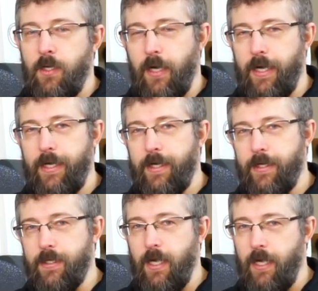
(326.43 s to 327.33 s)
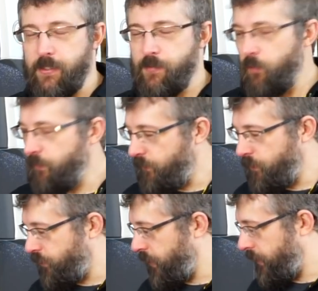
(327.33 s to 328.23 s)
I needed a small
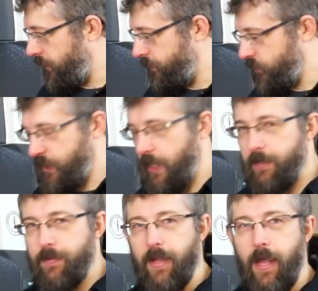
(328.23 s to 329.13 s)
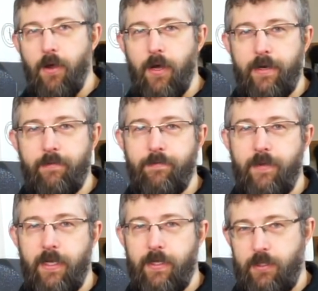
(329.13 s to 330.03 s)
footprint machine that I can
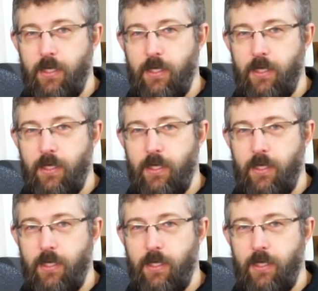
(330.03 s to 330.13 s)
fit